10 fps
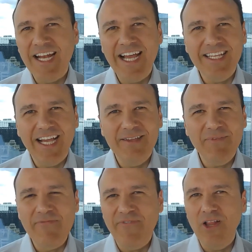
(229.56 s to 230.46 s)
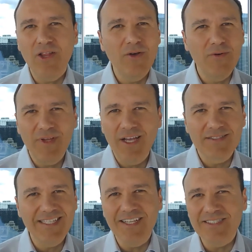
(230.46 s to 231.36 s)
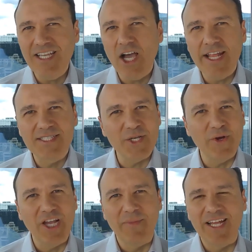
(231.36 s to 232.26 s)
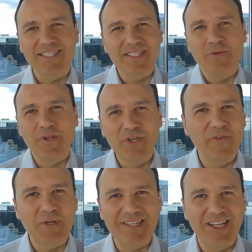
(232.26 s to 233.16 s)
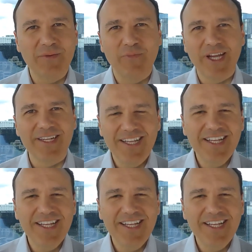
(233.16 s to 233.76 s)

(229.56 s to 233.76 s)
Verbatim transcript: And I, I, I follow uh, CLD on Instagram and I see when you folks celebrate